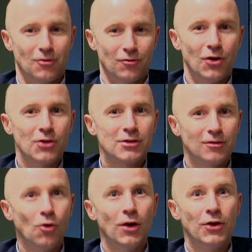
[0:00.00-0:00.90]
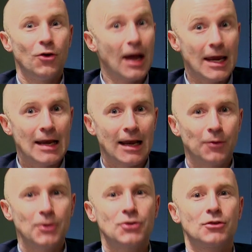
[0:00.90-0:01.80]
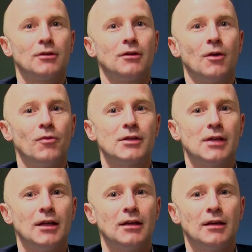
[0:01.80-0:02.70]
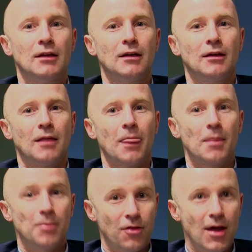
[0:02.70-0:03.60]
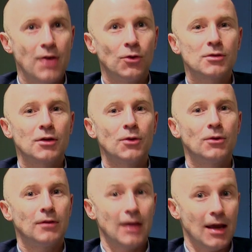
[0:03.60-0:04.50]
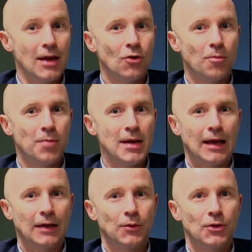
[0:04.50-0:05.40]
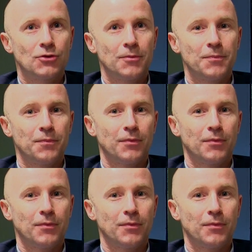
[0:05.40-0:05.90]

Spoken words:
First of all in your A language, obviously, but then also in your B language.